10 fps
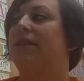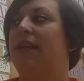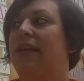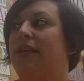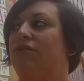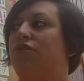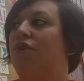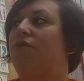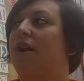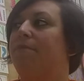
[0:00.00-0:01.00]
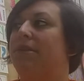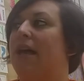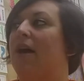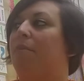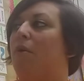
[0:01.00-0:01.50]
ladies showed up to
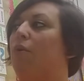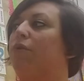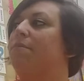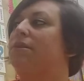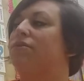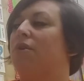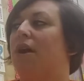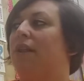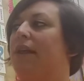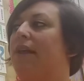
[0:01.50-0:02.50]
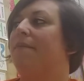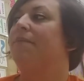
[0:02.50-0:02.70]
help old Miss Crawley.